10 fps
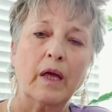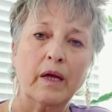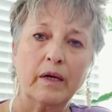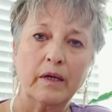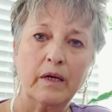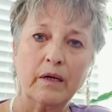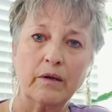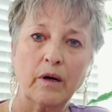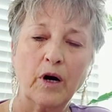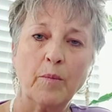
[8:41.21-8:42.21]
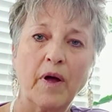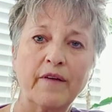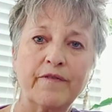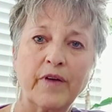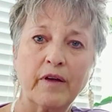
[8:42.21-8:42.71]
and here are my
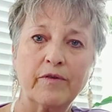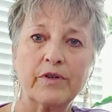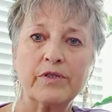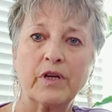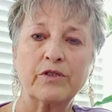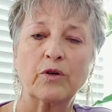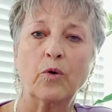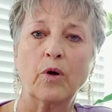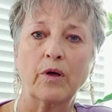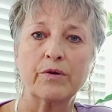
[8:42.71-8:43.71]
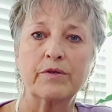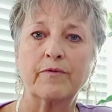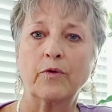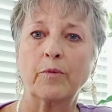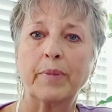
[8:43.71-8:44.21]
favorite essential oils
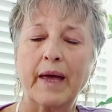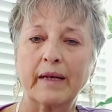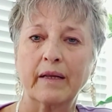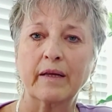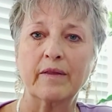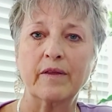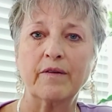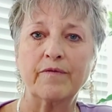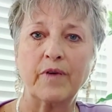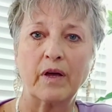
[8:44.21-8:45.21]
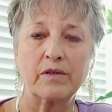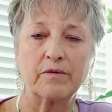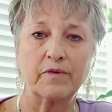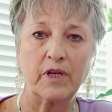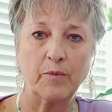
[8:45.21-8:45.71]
for battling the effects
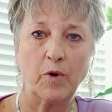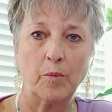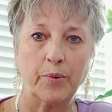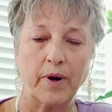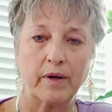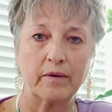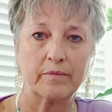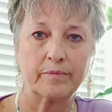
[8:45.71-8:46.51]
of Chemo Brain.